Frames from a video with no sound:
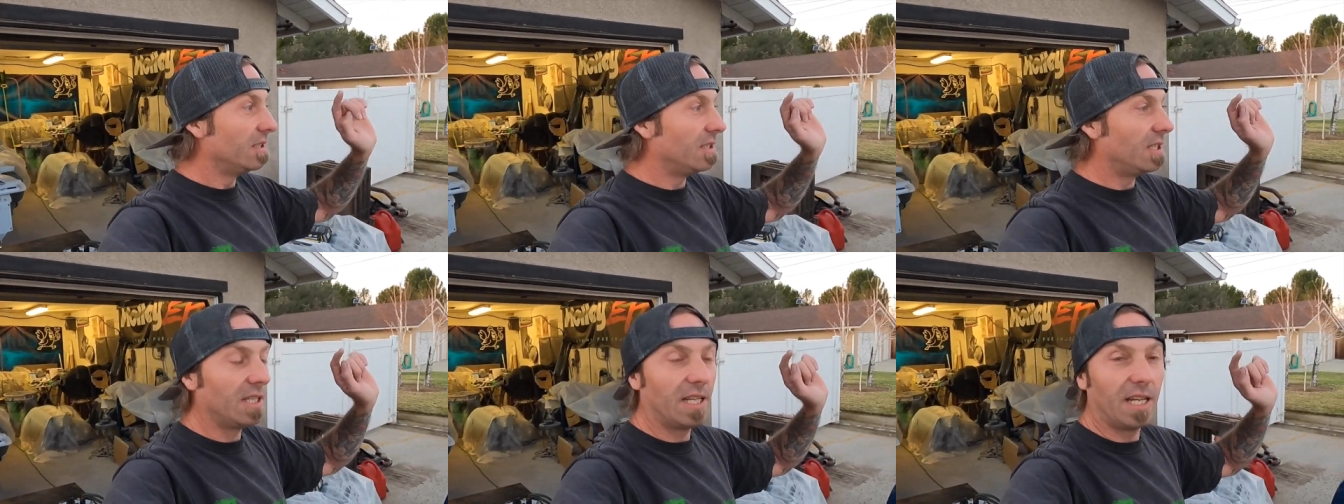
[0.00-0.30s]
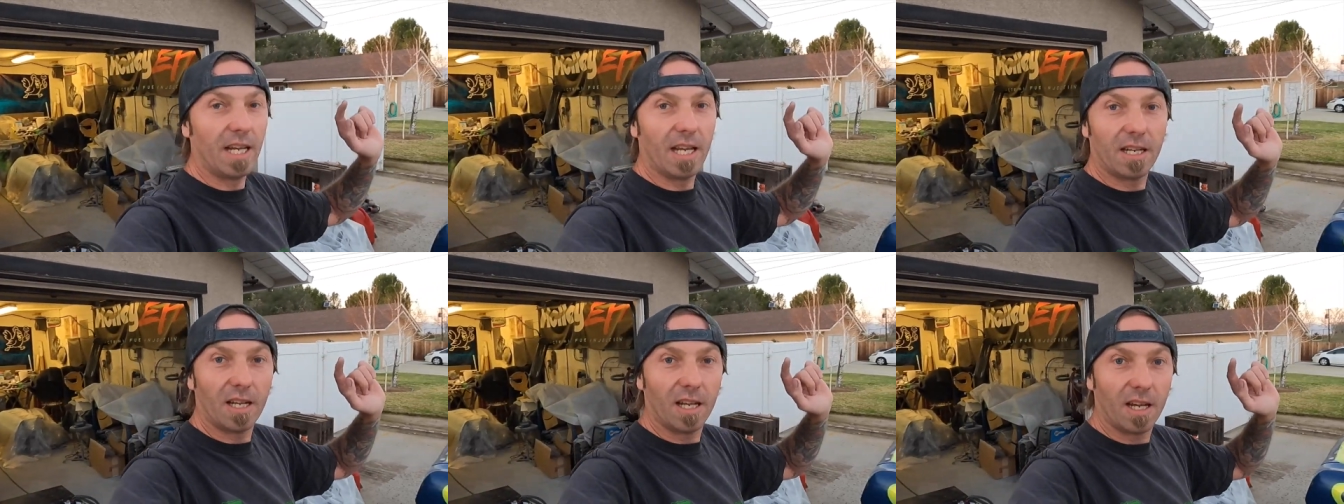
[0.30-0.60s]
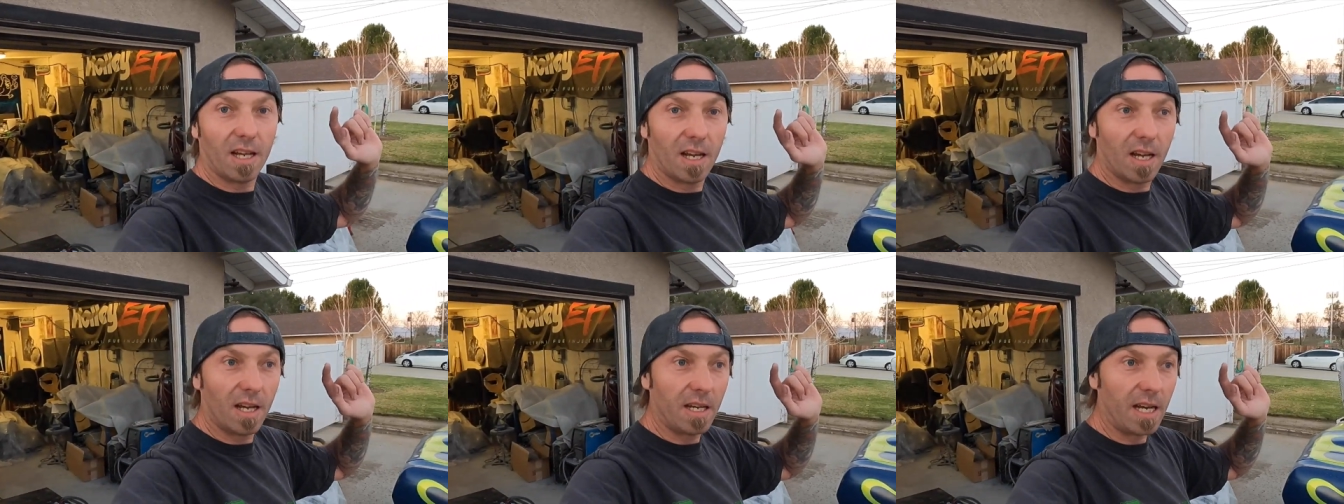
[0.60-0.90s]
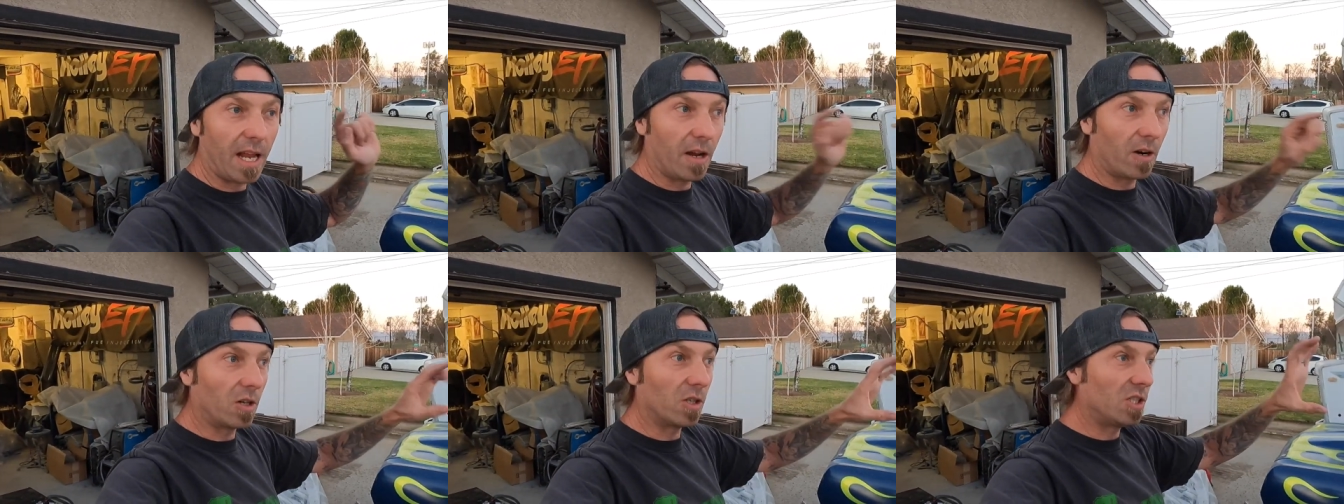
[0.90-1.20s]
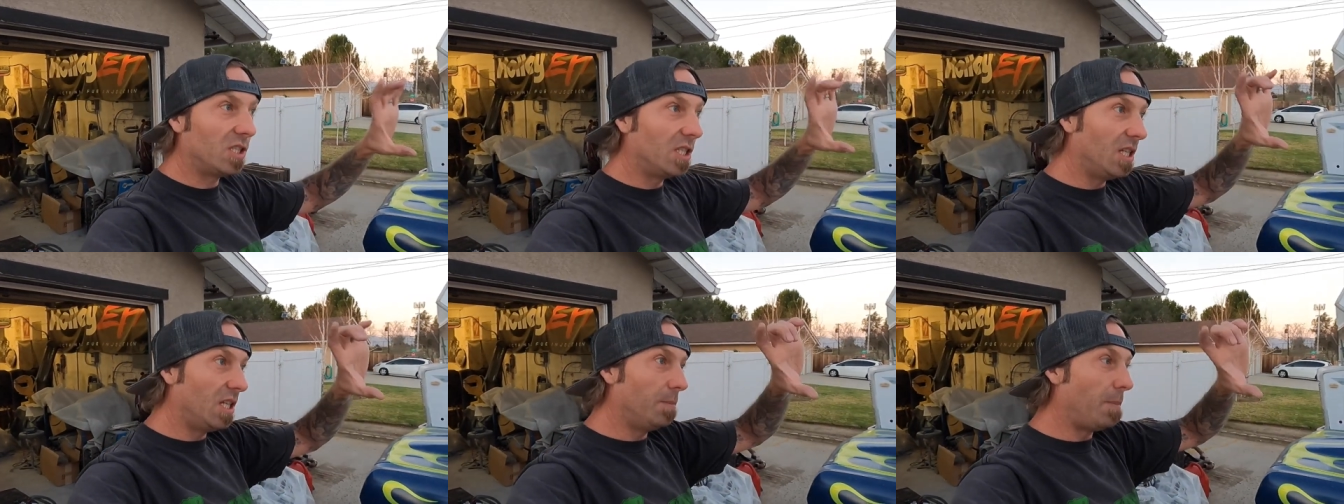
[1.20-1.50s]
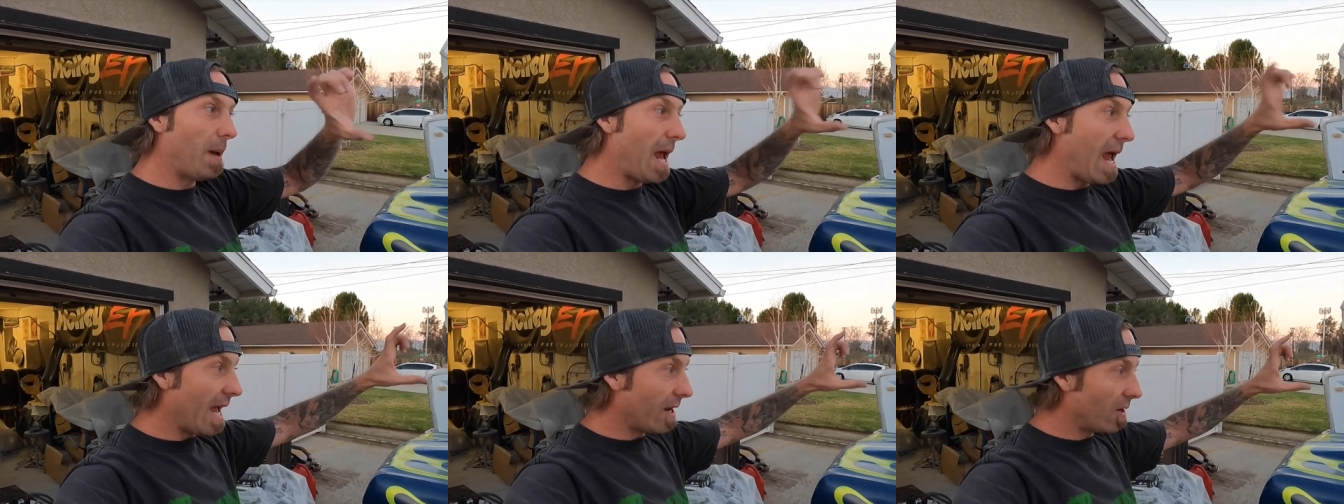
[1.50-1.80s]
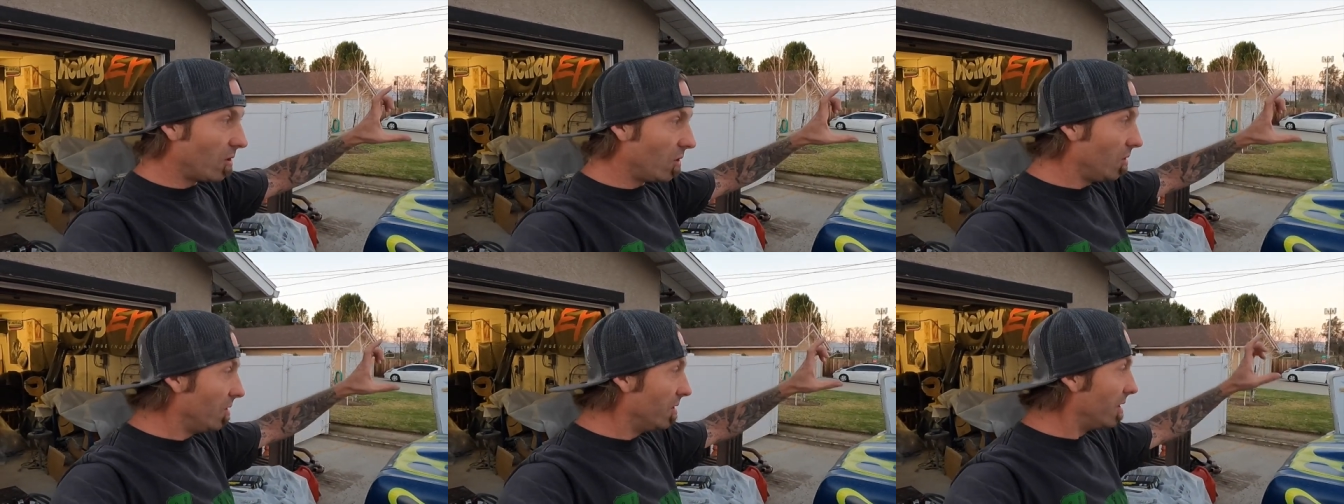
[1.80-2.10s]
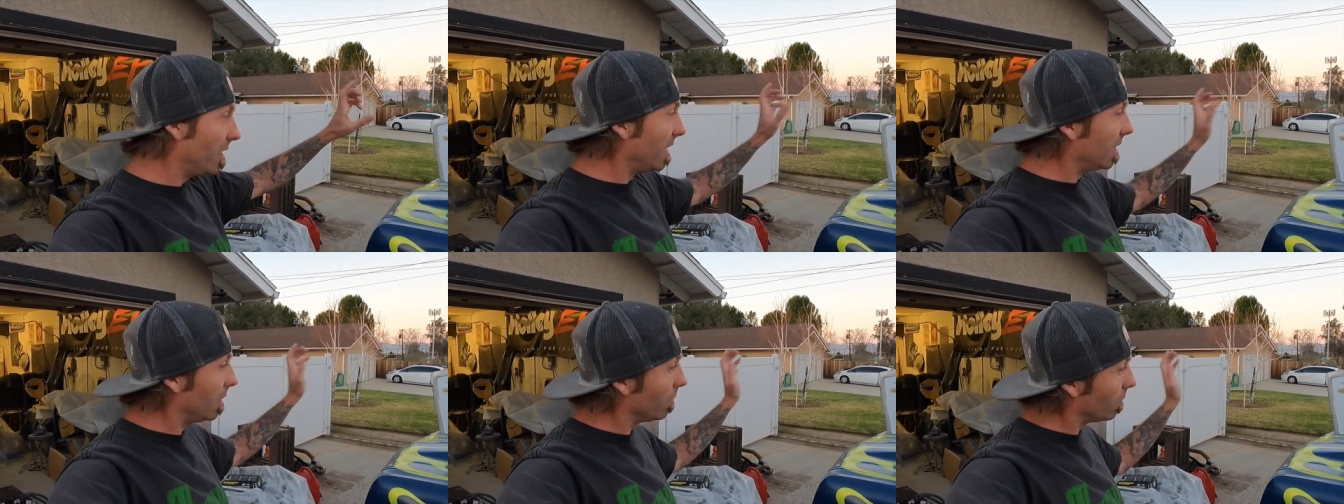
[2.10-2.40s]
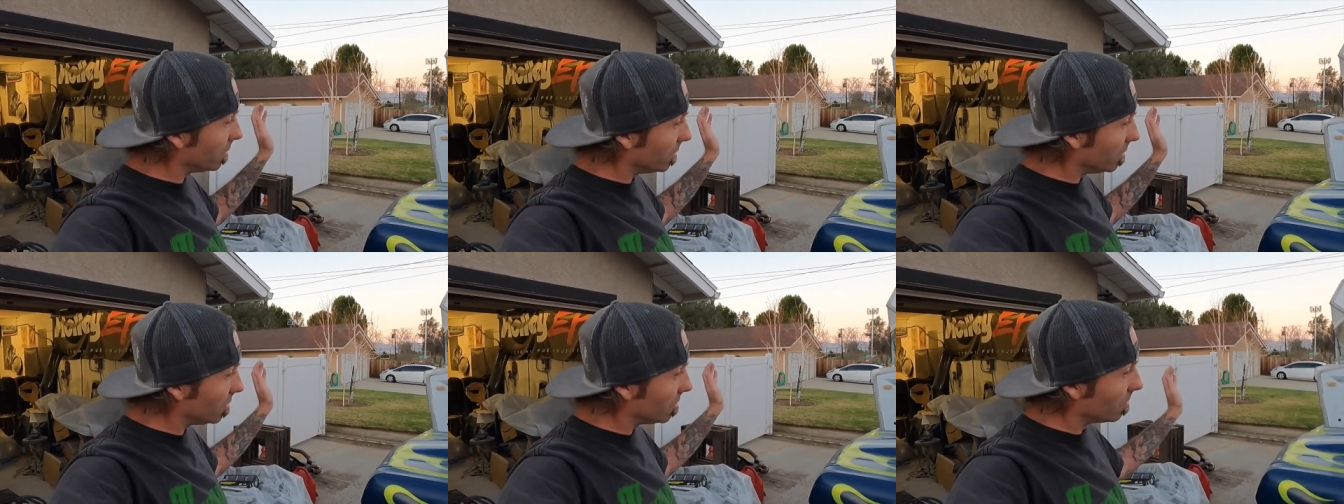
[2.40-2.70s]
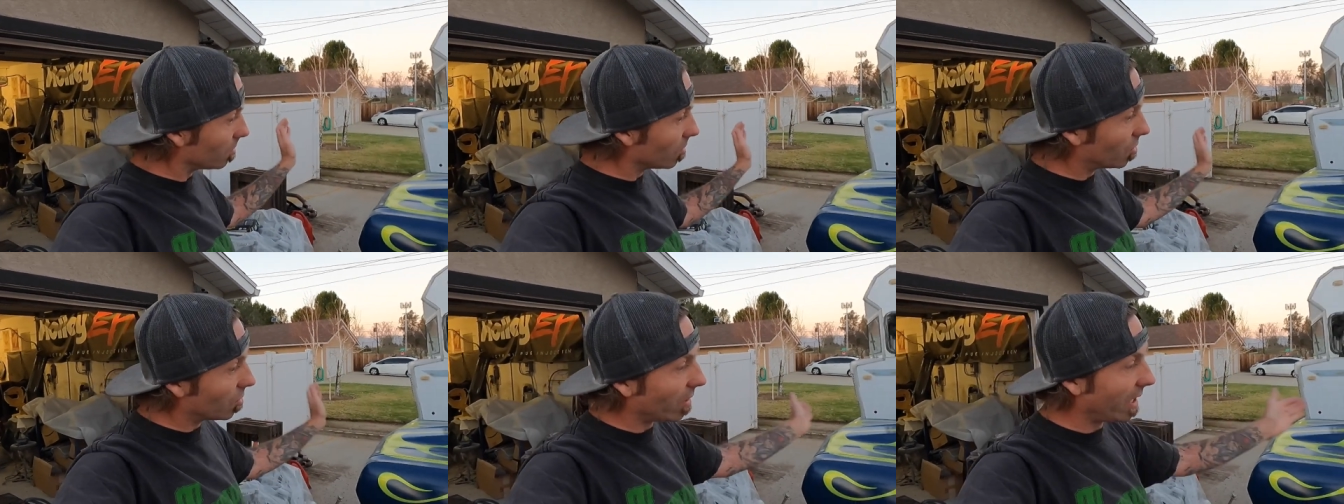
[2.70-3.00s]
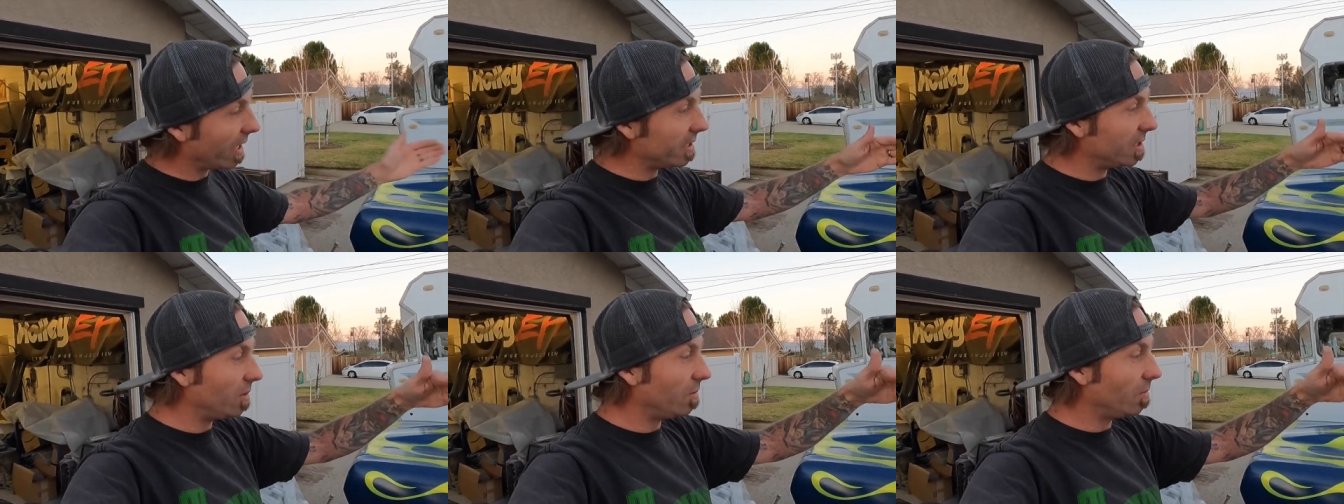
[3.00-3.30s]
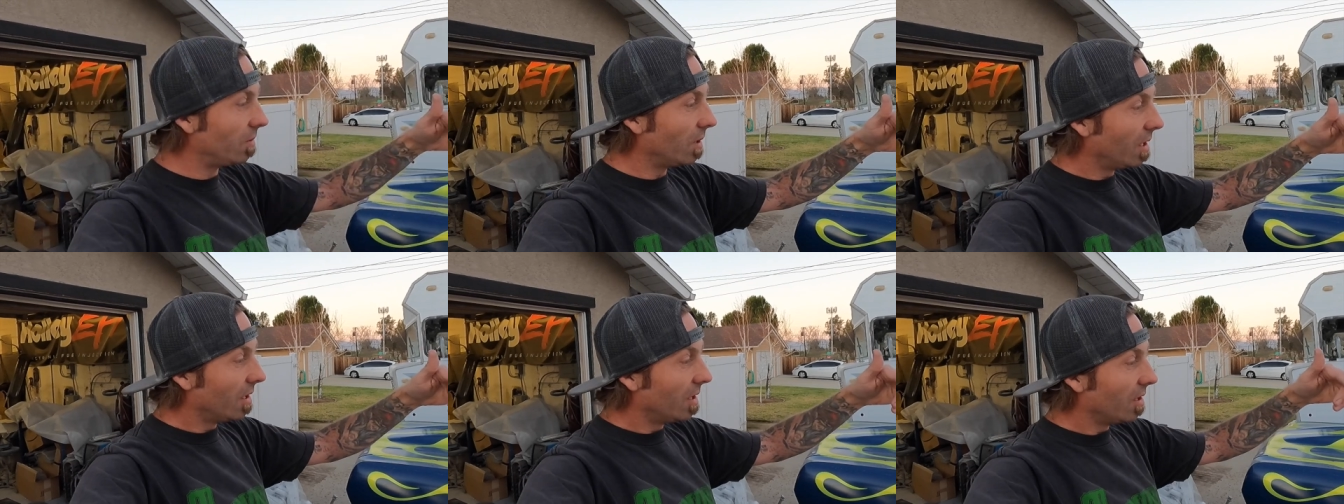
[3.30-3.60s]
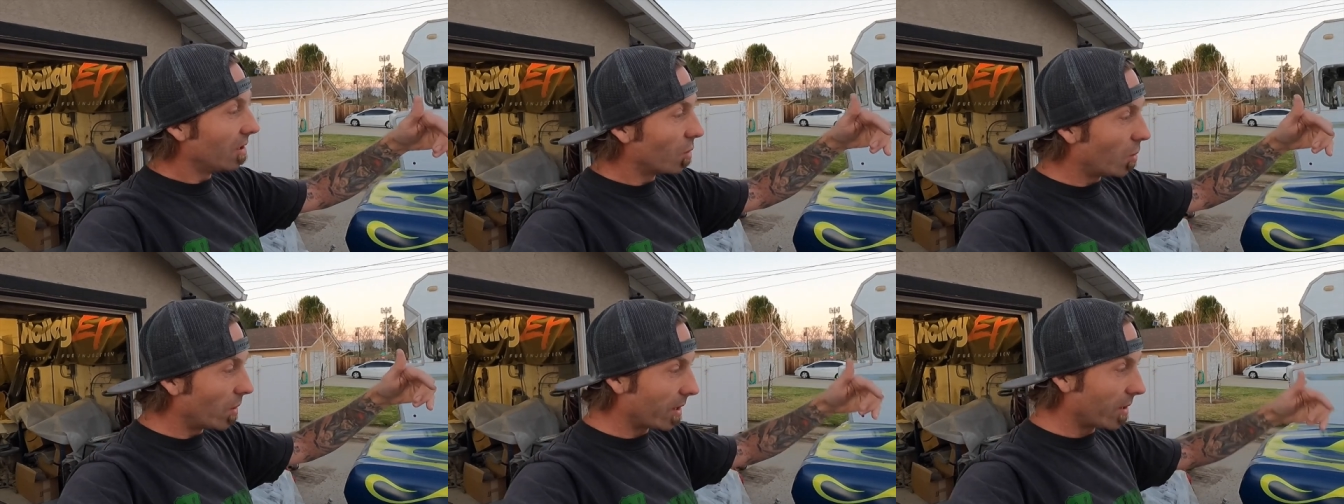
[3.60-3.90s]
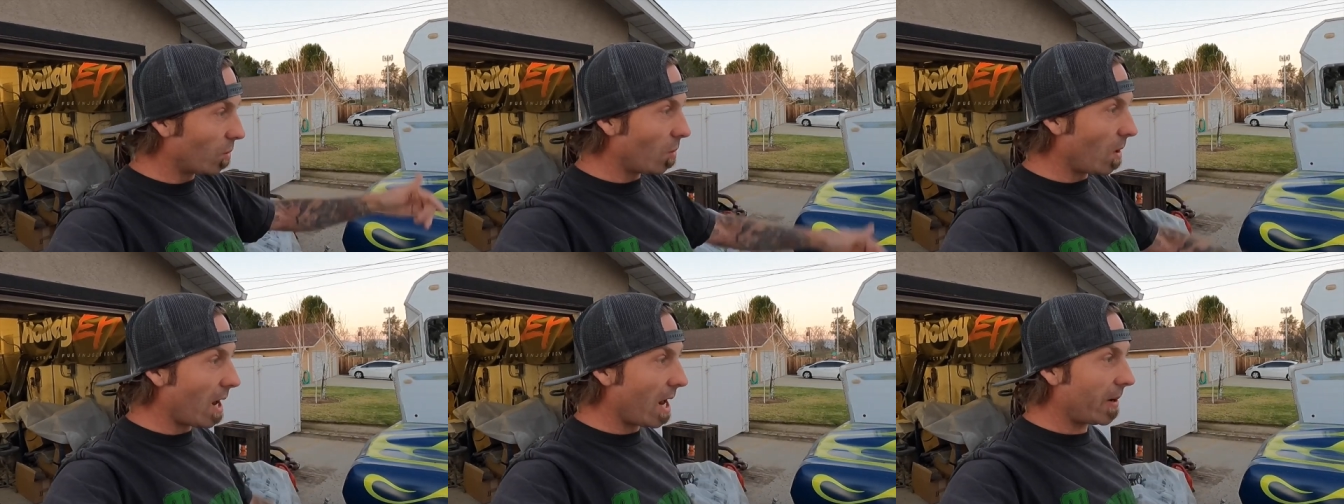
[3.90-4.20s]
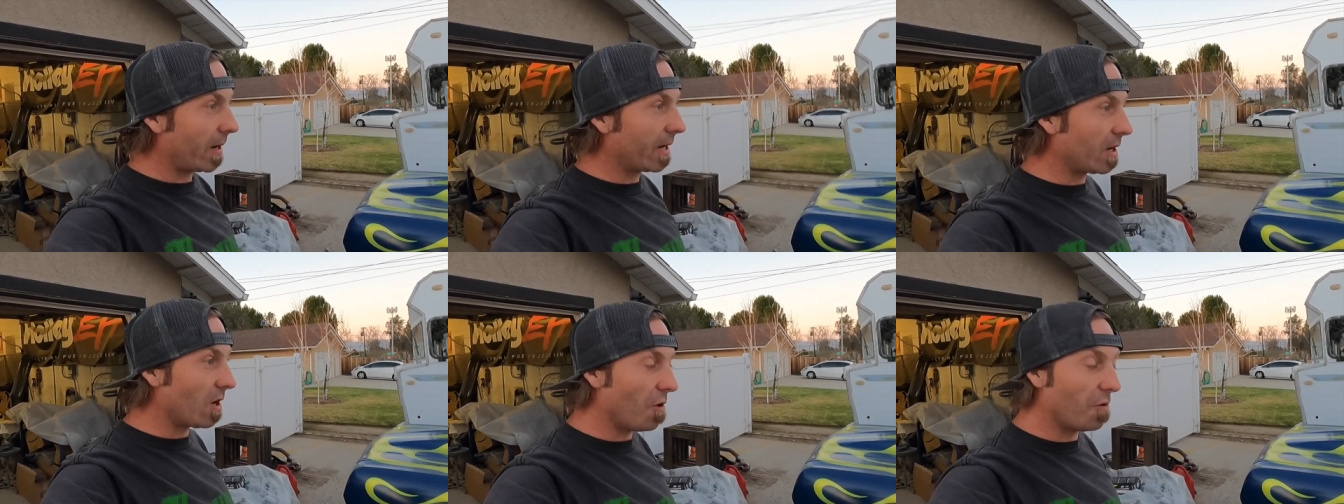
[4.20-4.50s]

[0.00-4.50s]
to get an ARC panel and then we'll do some crazy quick wiring.